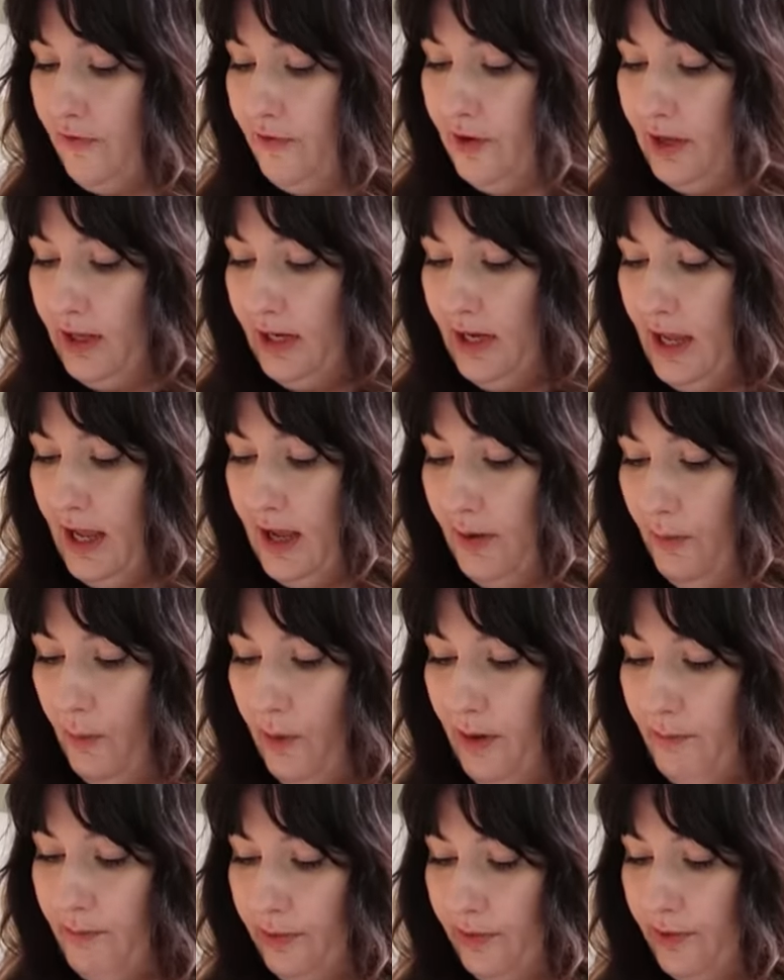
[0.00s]
if you can hear him
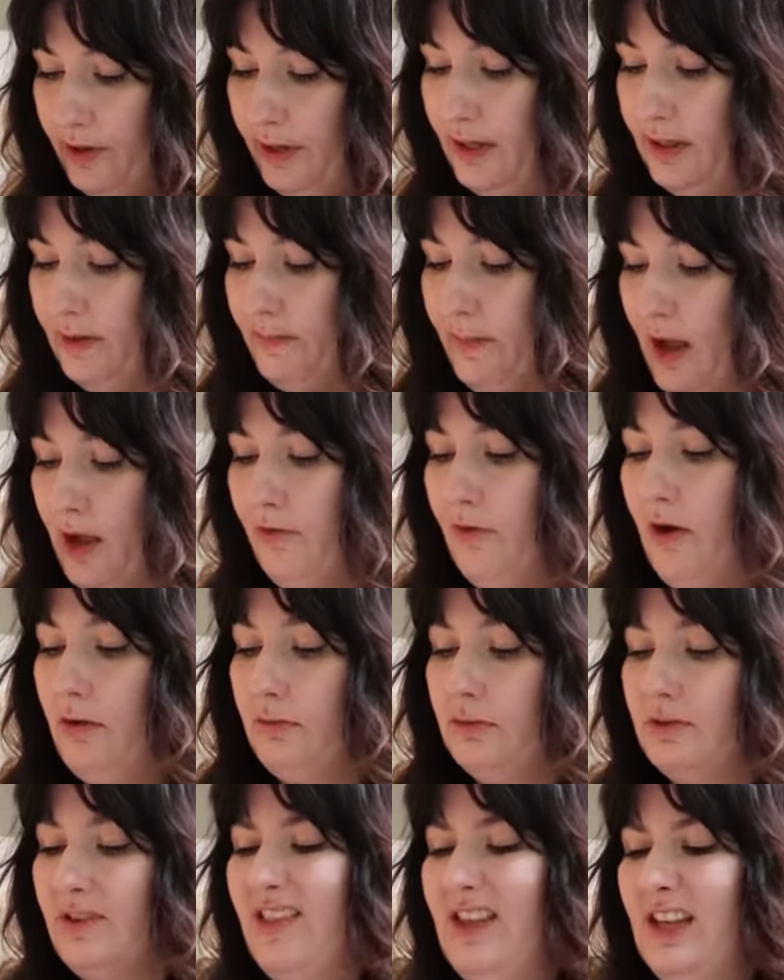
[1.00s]
whimpering in the
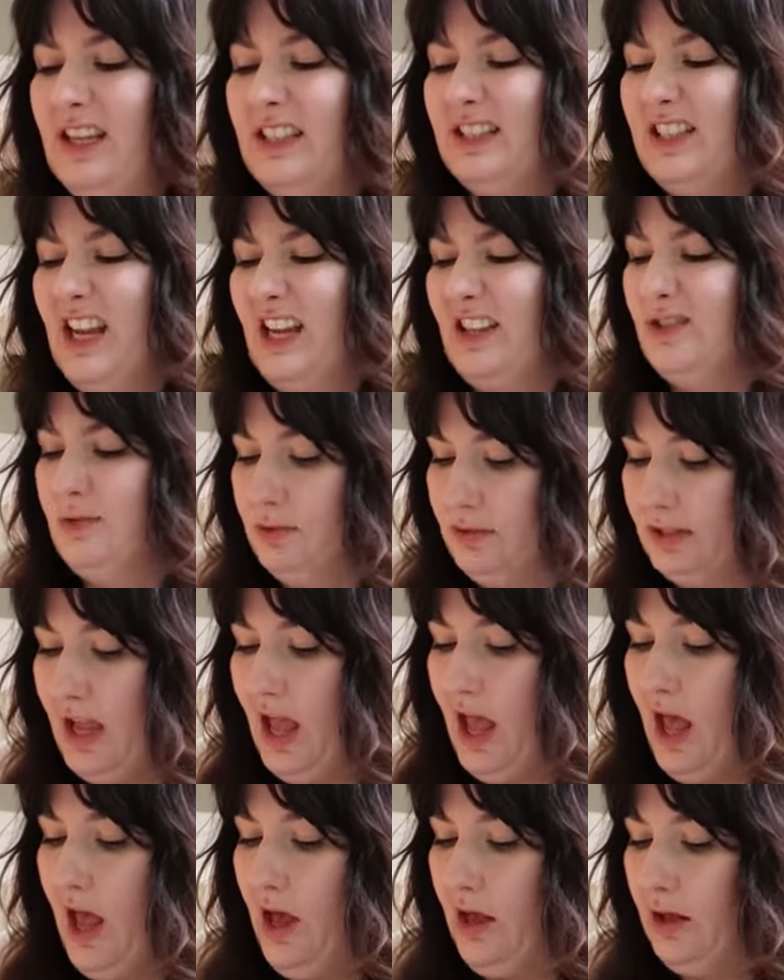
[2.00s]
background. I think it's next door's
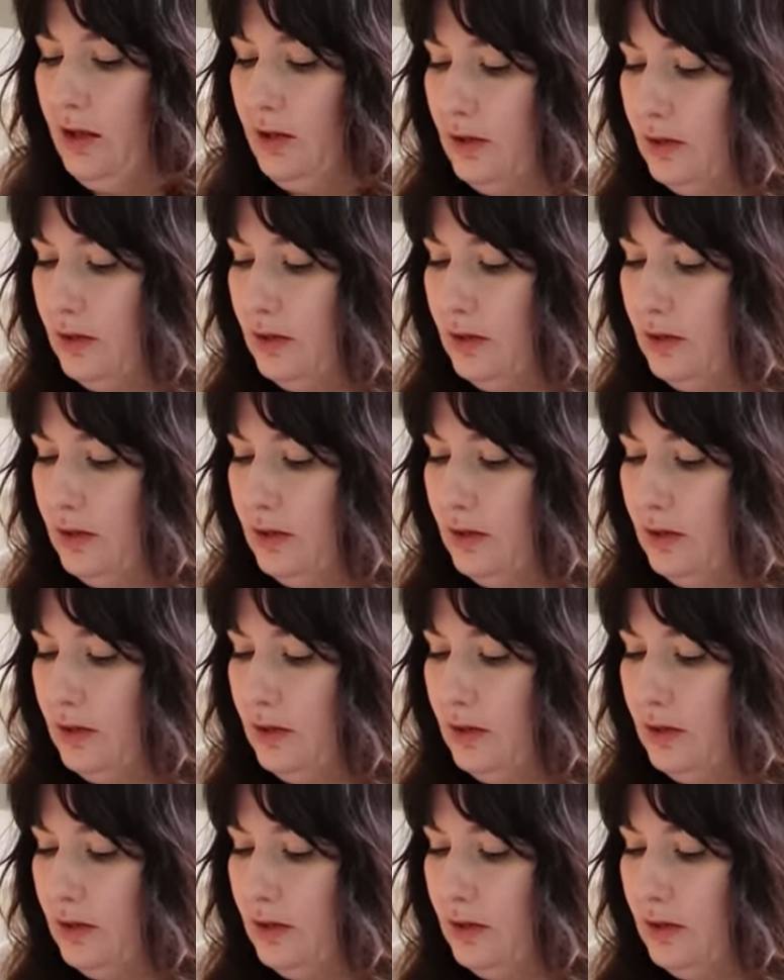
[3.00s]
cat.